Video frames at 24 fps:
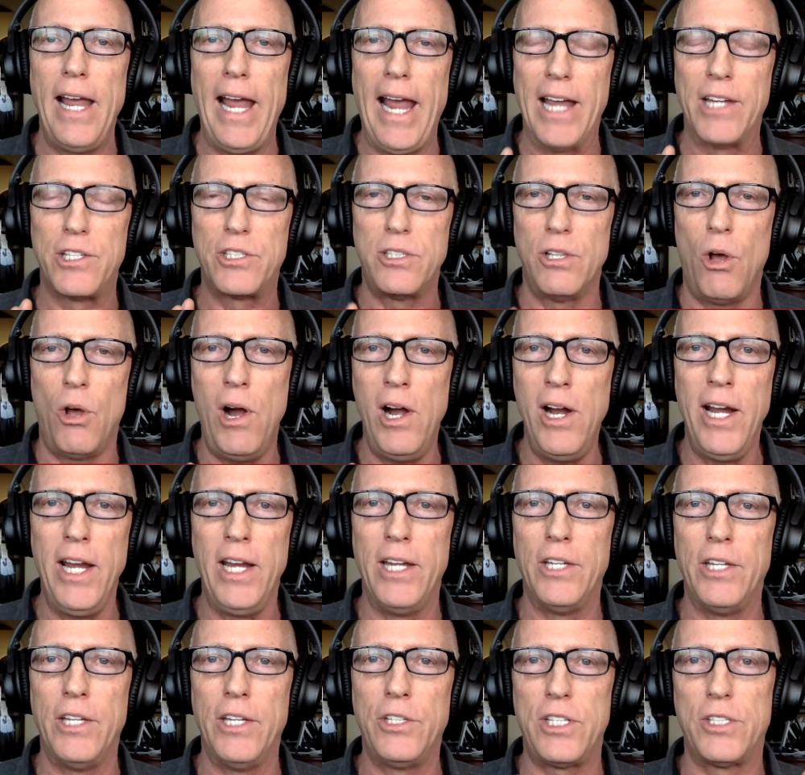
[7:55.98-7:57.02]
As long
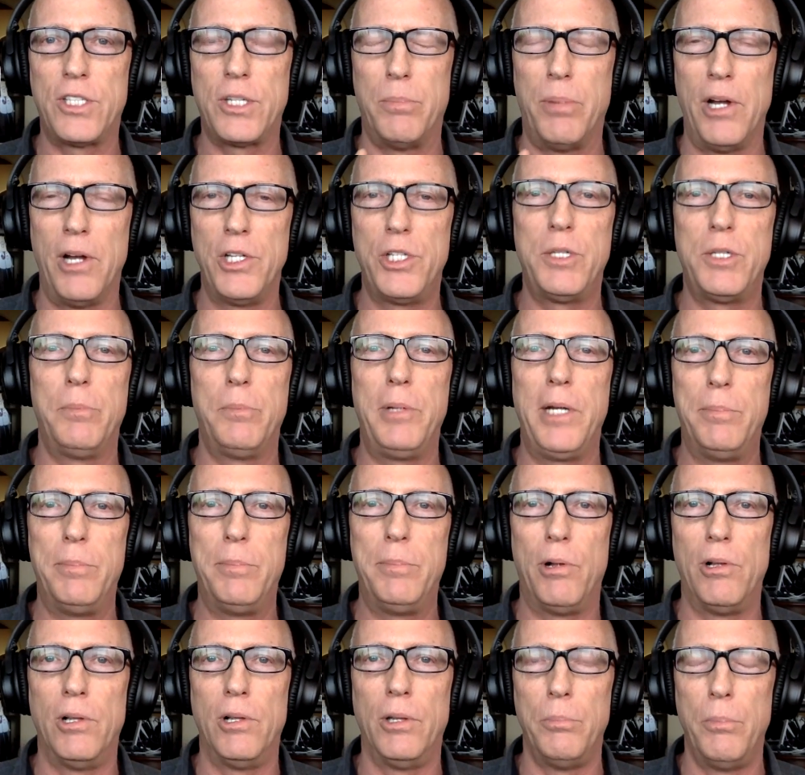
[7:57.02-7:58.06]
as it's a bunch of
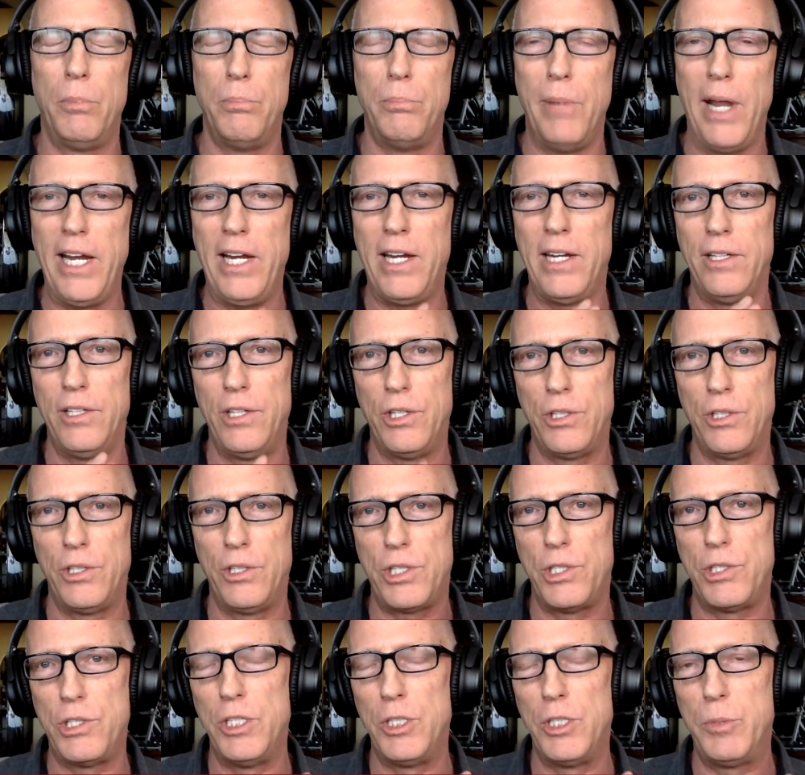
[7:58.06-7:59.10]
people making
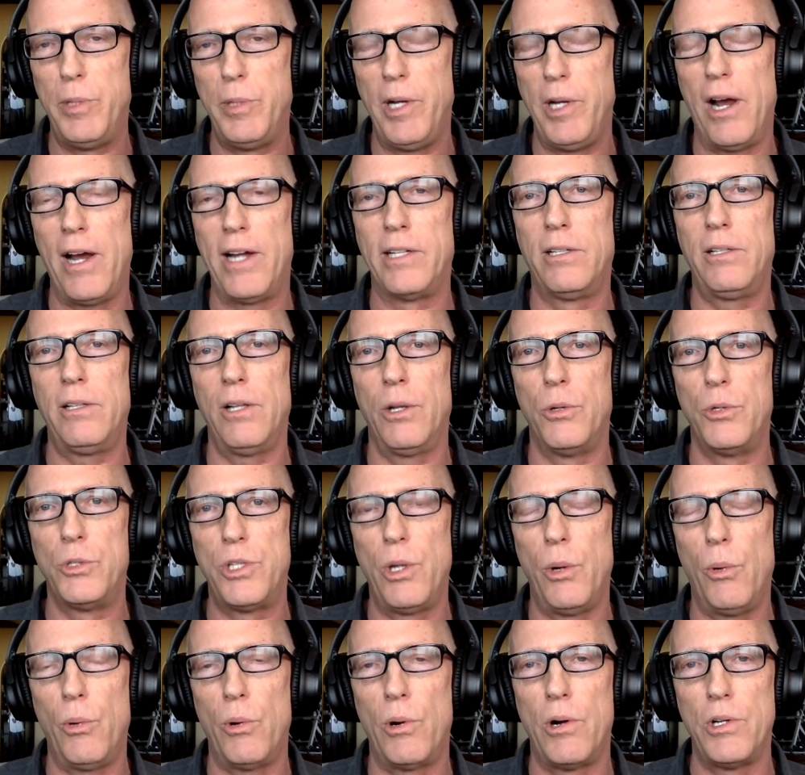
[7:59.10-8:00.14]
decisions behind closed
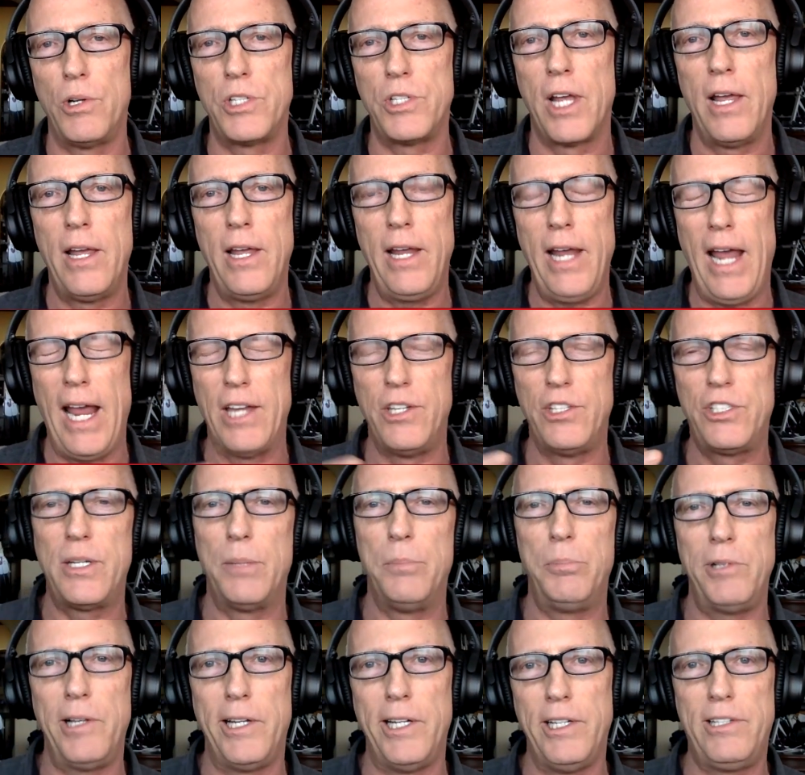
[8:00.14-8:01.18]
doors and
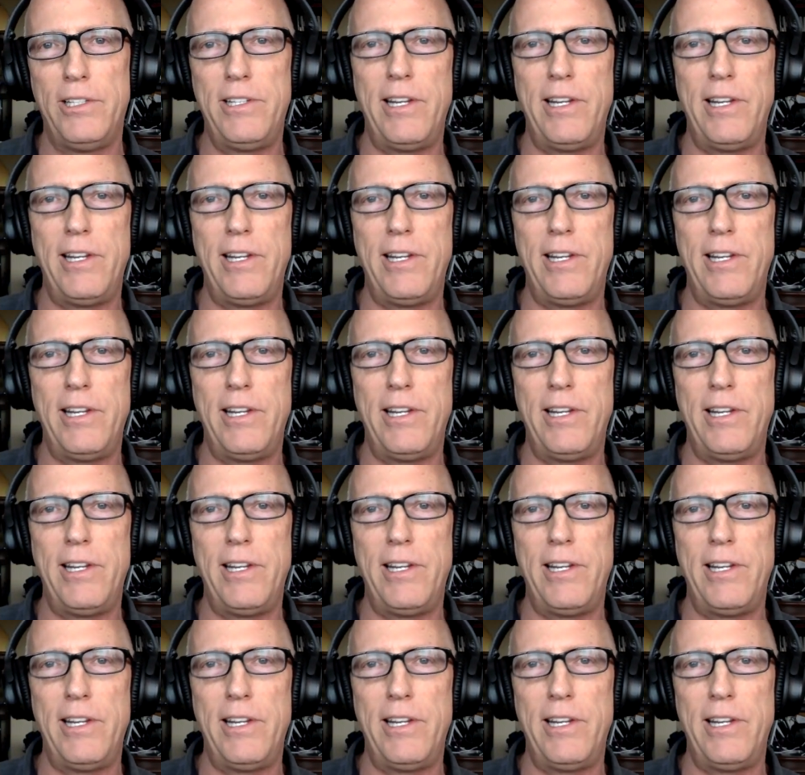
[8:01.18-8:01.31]
simply